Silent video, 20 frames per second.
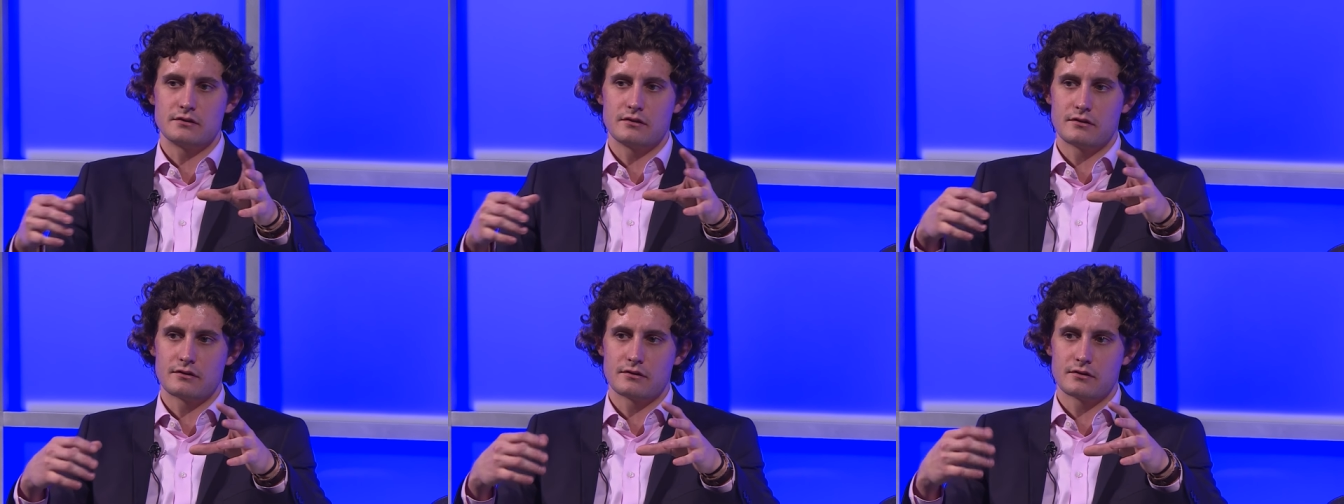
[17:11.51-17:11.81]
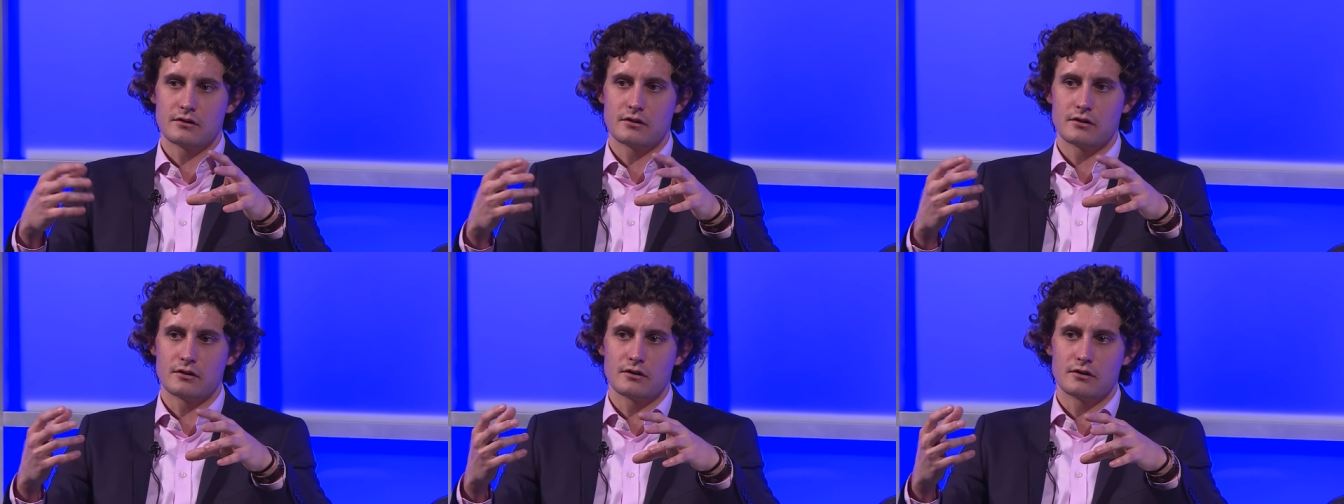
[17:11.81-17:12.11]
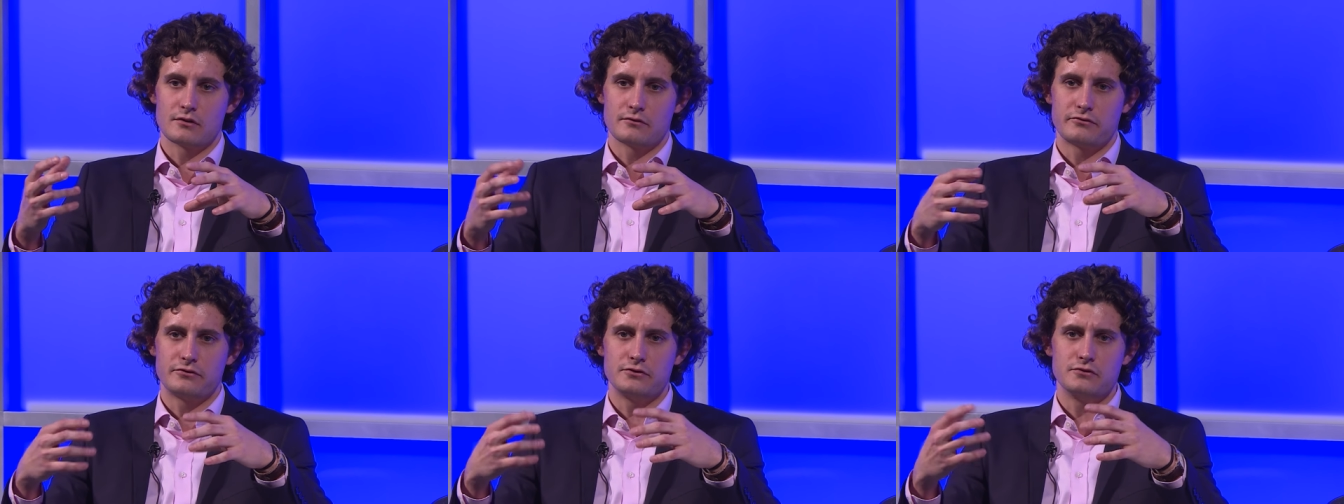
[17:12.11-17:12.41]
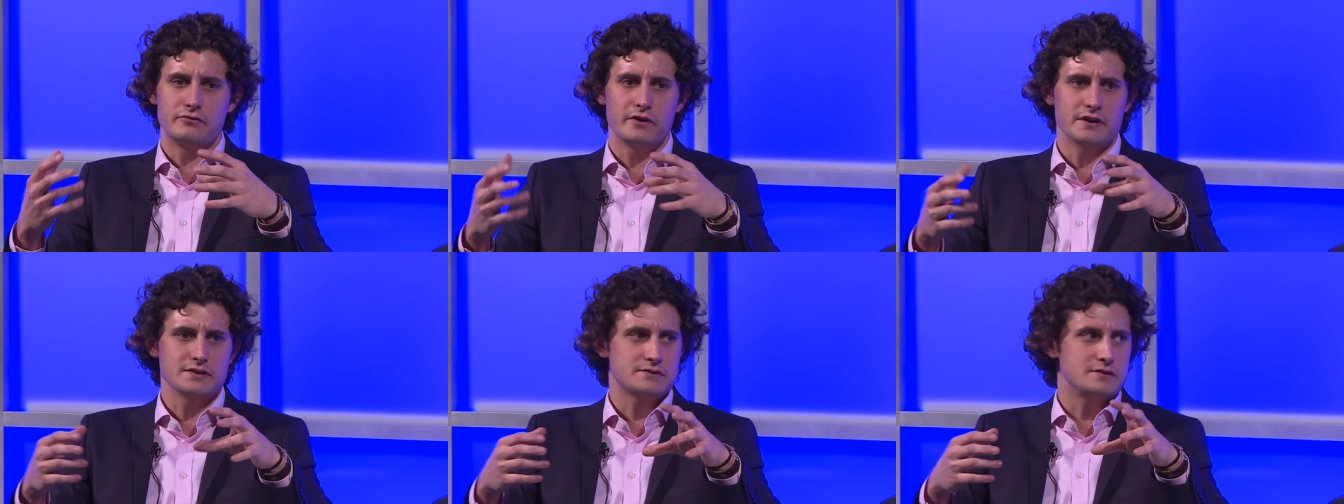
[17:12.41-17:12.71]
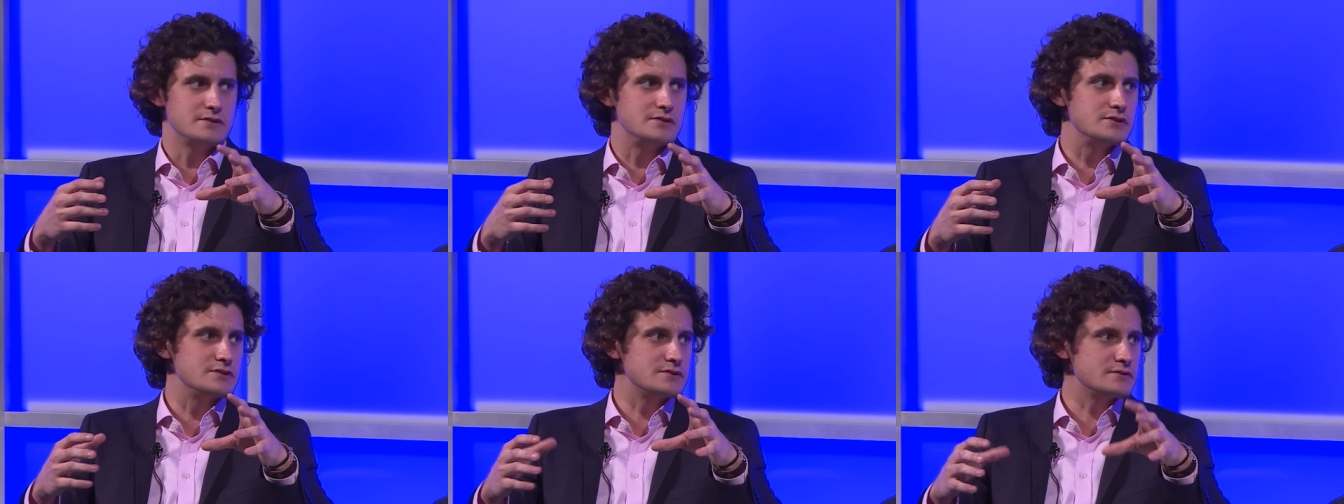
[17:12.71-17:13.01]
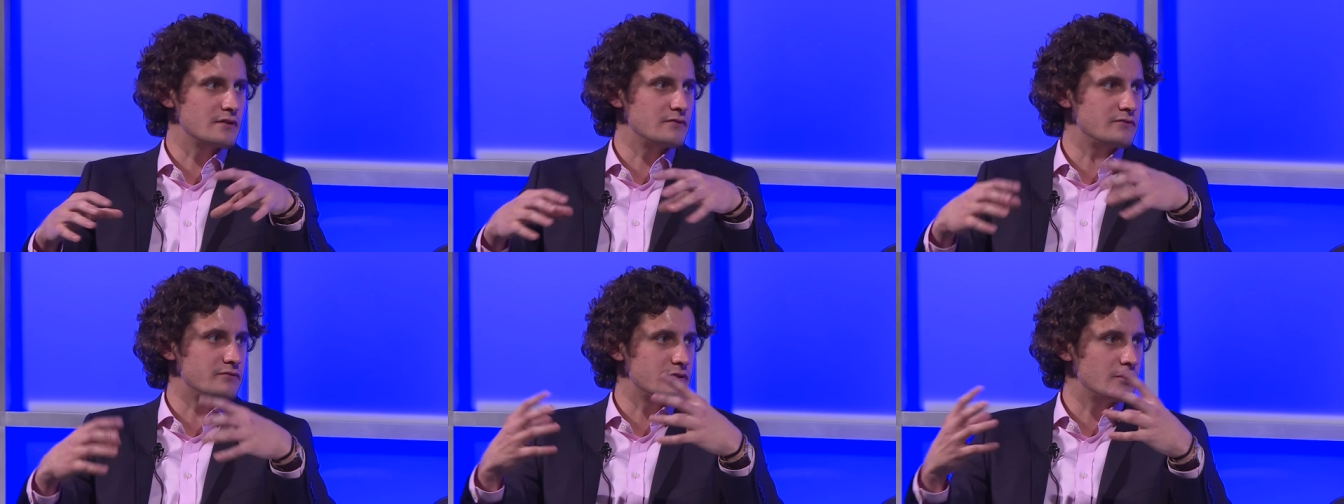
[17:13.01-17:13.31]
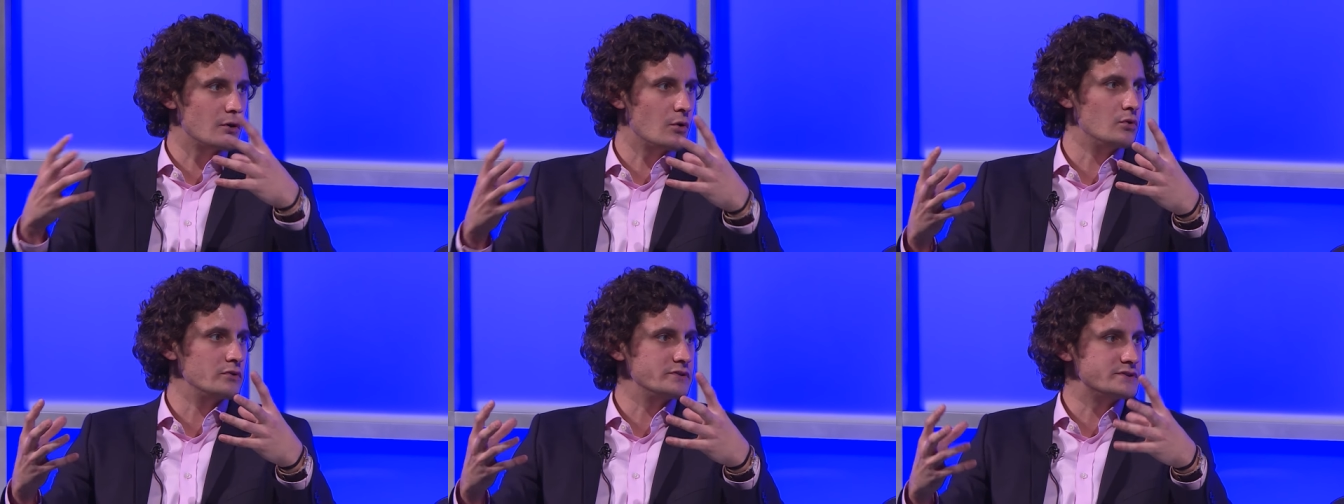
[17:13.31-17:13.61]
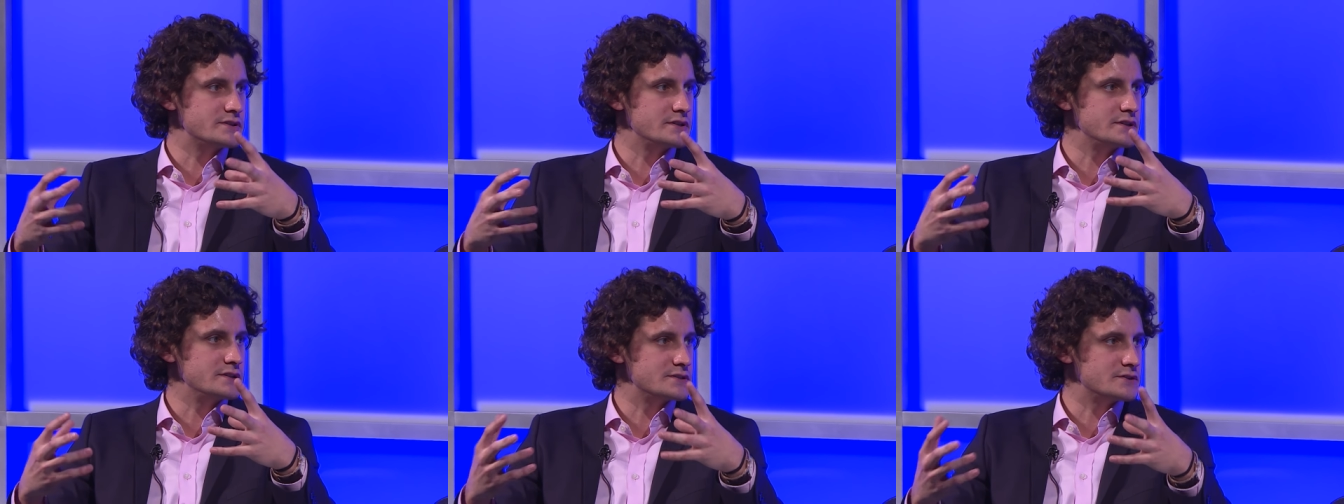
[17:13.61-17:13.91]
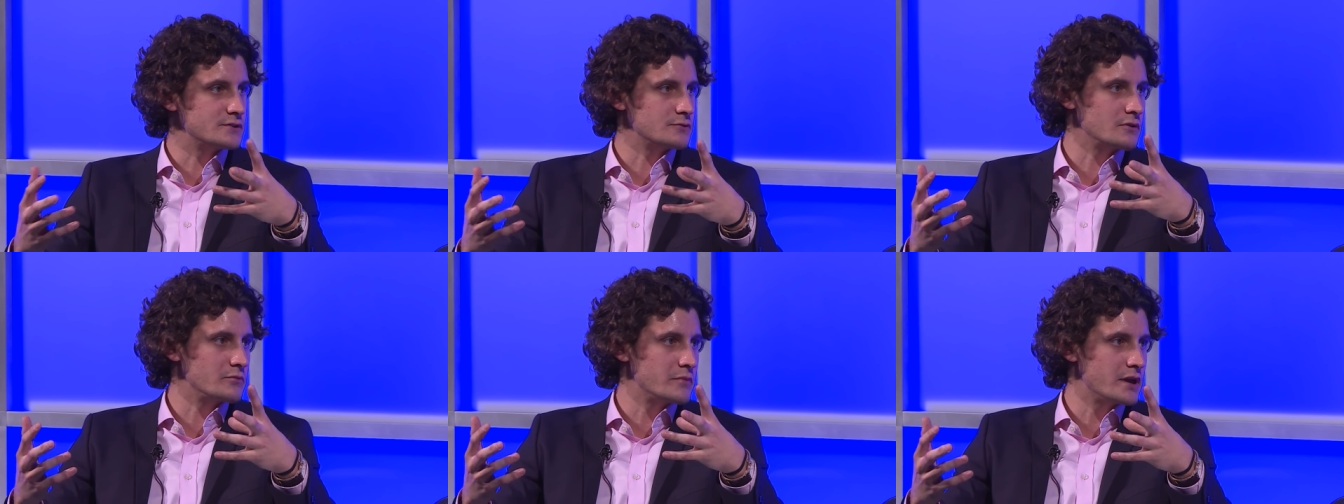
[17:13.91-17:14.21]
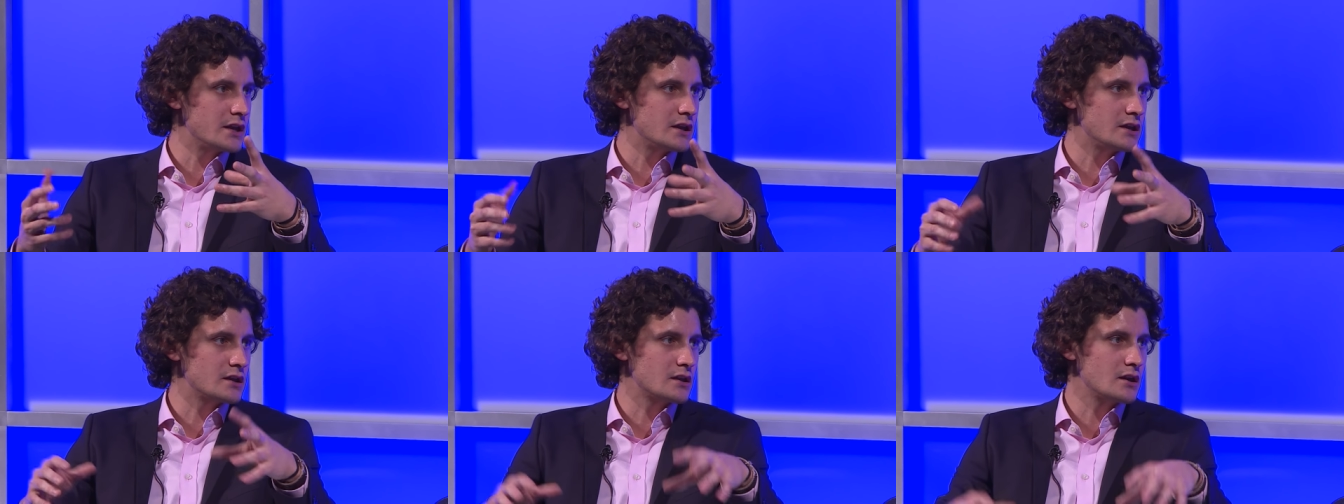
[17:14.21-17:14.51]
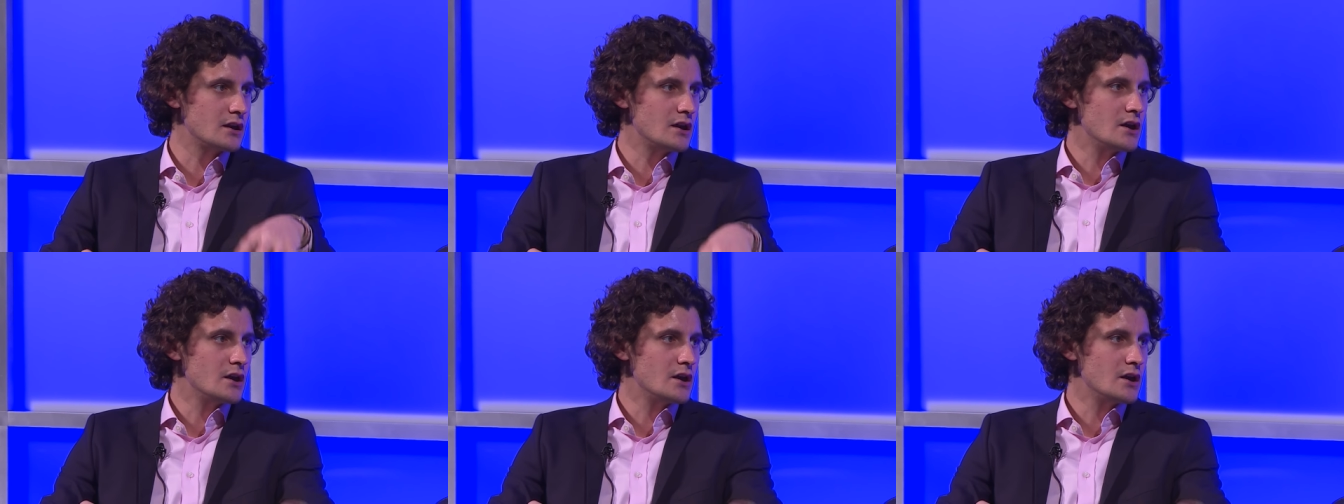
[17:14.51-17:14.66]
There are a few vestiges of the old city still remaining.